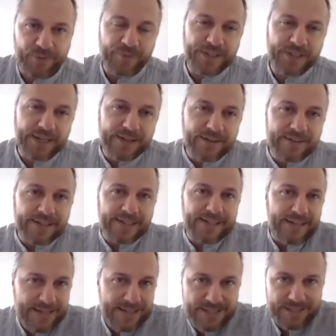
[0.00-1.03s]
We cannot
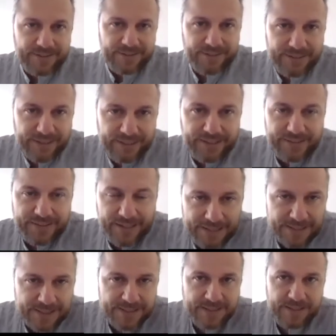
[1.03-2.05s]
engage in our daily
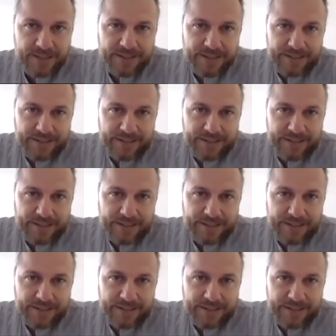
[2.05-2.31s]
tasks,